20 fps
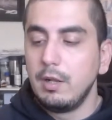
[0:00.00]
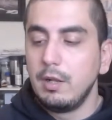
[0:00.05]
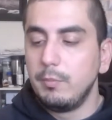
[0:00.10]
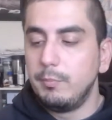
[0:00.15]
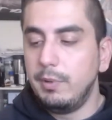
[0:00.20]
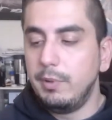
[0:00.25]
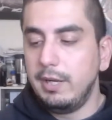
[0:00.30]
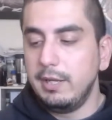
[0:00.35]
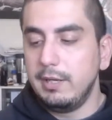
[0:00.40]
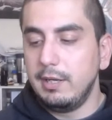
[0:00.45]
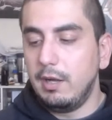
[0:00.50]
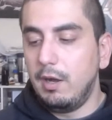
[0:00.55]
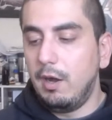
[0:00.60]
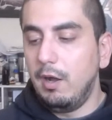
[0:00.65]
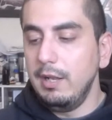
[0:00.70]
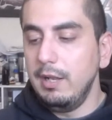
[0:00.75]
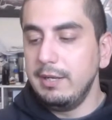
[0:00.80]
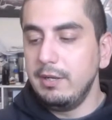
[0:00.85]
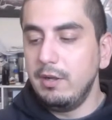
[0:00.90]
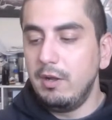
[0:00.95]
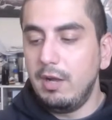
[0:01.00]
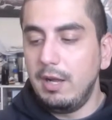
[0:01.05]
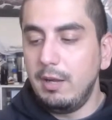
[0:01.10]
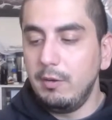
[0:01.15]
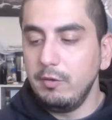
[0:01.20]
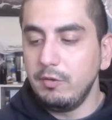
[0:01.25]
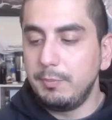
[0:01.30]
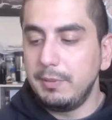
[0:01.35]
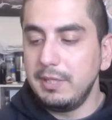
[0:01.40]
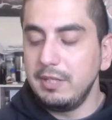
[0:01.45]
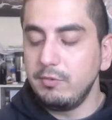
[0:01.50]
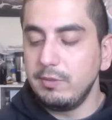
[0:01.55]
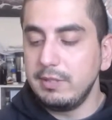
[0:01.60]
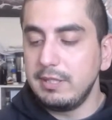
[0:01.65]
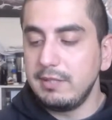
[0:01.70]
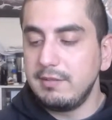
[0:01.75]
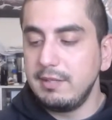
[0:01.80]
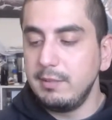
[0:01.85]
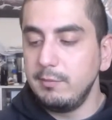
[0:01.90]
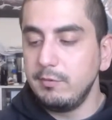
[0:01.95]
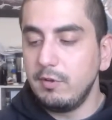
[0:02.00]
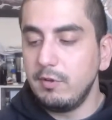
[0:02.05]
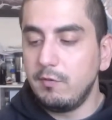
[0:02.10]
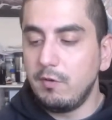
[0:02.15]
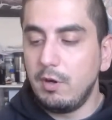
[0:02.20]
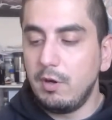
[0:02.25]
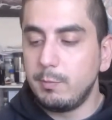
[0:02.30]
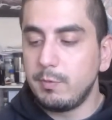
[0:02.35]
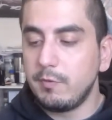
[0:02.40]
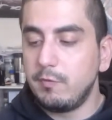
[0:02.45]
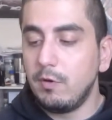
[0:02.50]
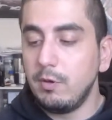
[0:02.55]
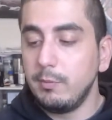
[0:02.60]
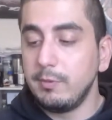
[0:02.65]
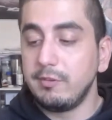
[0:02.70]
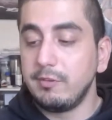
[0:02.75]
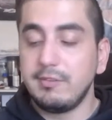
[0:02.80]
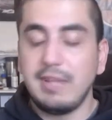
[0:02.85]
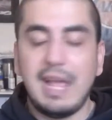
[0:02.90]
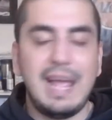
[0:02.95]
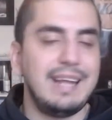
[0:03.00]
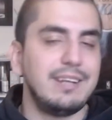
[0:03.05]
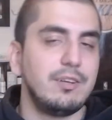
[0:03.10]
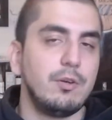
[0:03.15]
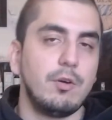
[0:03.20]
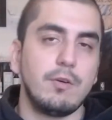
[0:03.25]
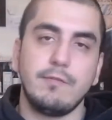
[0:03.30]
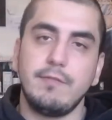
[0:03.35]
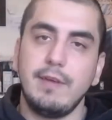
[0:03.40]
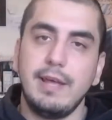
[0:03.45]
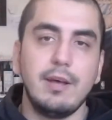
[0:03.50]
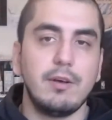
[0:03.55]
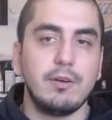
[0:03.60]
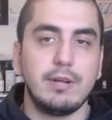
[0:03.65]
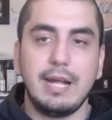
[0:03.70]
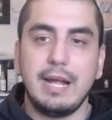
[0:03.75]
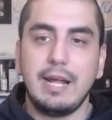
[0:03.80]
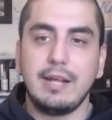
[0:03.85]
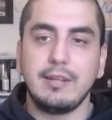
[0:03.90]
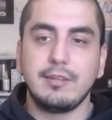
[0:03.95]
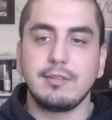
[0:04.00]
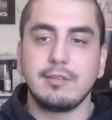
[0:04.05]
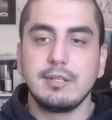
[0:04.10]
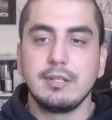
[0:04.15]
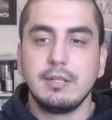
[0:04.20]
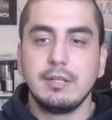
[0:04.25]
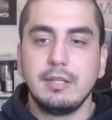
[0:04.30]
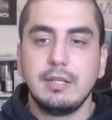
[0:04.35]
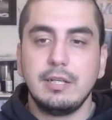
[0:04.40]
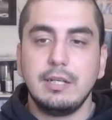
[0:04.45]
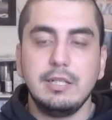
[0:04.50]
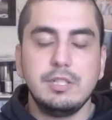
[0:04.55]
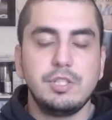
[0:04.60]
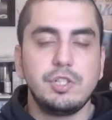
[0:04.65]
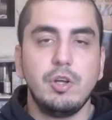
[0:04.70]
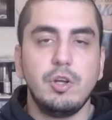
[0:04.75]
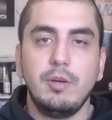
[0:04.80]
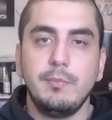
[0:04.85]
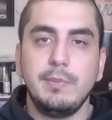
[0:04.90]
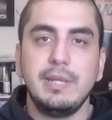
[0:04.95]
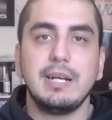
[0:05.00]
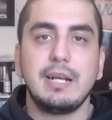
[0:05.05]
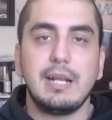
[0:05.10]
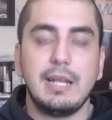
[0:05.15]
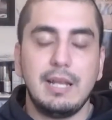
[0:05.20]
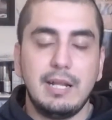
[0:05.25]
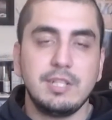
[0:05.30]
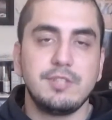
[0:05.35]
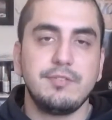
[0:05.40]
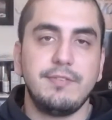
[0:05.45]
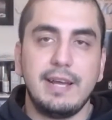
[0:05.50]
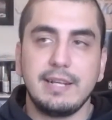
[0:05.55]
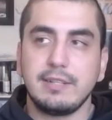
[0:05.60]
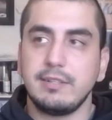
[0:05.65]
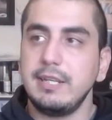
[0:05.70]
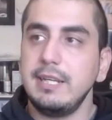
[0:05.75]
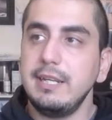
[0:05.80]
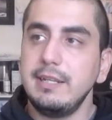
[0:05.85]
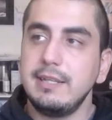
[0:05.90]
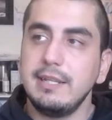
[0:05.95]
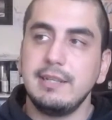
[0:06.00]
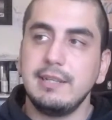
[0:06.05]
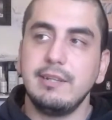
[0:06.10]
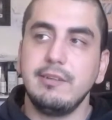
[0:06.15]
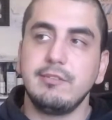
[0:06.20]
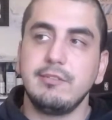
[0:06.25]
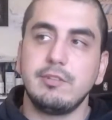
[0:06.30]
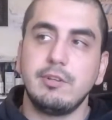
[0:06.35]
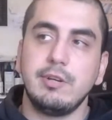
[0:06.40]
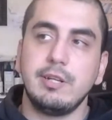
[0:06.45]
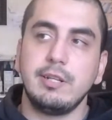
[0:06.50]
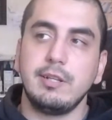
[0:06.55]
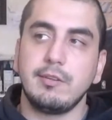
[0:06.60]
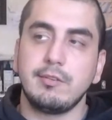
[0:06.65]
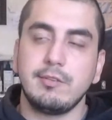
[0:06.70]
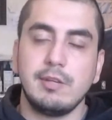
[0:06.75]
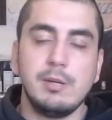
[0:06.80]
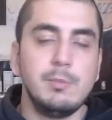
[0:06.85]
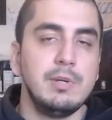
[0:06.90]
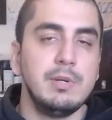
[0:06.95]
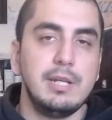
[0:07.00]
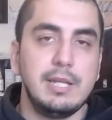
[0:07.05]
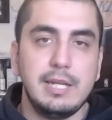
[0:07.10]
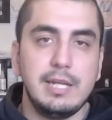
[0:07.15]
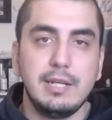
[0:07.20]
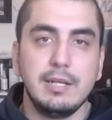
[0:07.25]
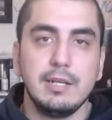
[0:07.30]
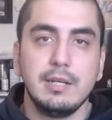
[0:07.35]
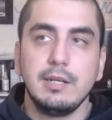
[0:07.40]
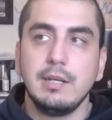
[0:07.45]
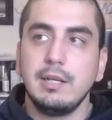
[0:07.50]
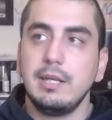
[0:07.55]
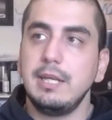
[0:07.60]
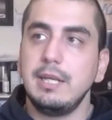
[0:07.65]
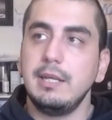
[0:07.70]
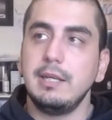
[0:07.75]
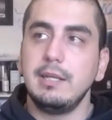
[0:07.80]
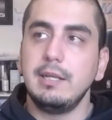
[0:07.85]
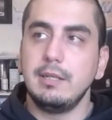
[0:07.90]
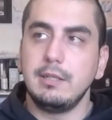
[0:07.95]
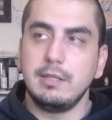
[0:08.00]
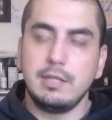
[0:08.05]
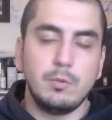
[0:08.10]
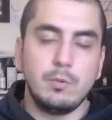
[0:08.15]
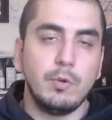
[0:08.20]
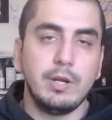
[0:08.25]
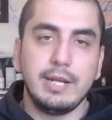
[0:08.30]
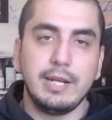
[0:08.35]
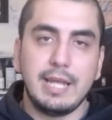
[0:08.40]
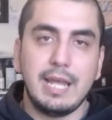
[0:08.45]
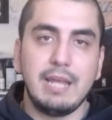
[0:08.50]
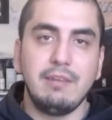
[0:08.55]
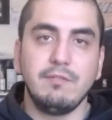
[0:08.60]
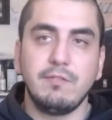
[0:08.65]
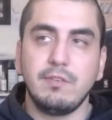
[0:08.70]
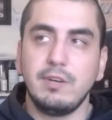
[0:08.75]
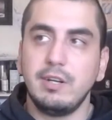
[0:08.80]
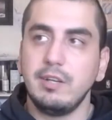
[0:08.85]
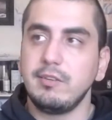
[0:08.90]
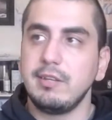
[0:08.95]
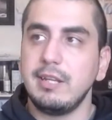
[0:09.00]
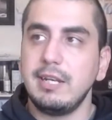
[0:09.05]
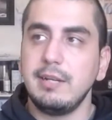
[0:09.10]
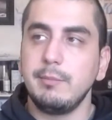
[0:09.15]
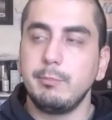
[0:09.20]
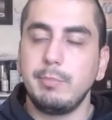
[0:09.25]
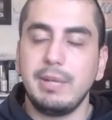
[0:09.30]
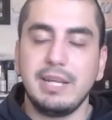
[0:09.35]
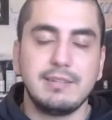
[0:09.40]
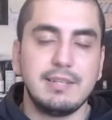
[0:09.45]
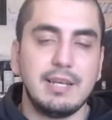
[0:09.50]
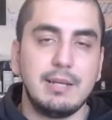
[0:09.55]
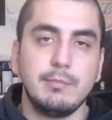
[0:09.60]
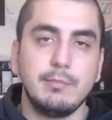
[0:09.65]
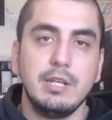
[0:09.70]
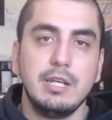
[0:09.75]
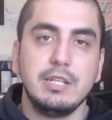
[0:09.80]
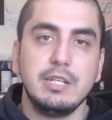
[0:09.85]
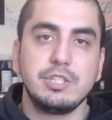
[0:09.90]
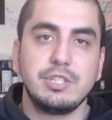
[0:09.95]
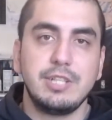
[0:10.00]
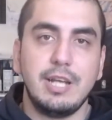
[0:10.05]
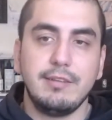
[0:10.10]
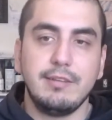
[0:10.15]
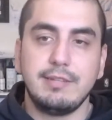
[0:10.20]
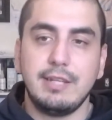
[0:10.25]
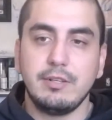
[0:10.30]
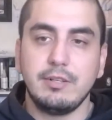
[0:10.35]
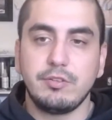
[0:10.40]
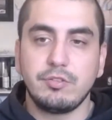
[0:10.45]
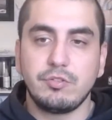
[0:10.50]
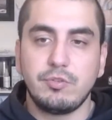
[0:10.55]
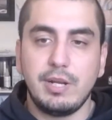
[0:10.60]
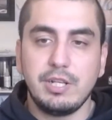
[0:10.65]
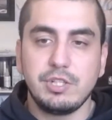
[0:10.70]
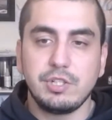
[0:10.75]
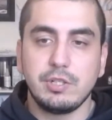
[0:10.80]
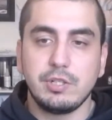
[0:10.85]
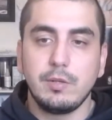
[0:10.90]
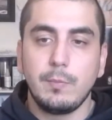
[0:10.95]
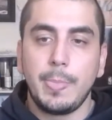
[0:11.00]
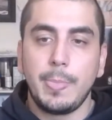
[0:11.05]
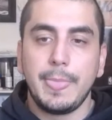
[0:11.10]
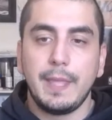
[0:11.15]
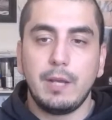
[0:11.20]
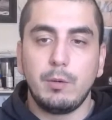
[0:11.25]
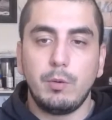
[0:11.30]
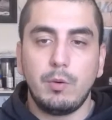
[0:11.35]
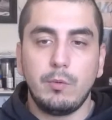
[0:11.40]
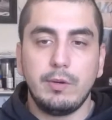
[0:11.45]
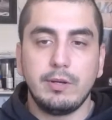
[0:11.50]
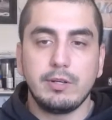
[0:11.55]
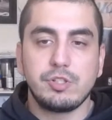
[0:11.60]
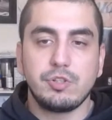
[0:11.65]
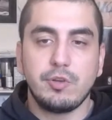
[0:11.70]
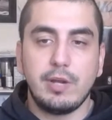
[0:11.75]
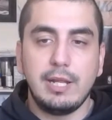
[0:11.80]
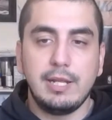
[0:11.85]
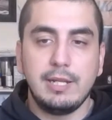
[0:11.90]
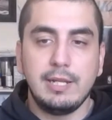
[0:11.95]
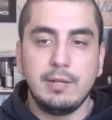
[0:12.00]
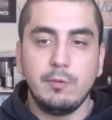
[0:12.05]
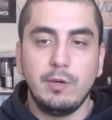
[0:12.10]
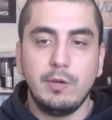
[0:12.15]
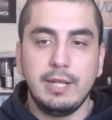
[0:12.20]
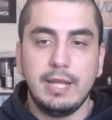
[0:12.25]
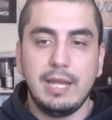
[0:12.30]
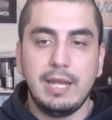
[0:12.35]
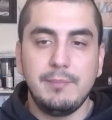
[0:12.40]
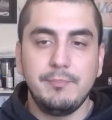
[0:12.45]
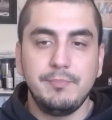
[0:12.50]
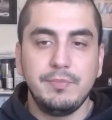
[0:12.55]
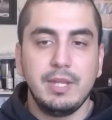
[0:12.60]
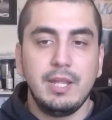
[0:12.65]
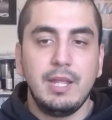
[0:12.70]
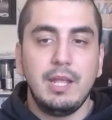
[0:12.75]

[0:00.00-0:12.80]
But all in all, I was pleased with the team's overall performance. Zach Norvell, guys, he's showing me a clutch factor. He did this during the summer league. He won a game for us, hitting big-time shots down the stretch when we were trailing one game.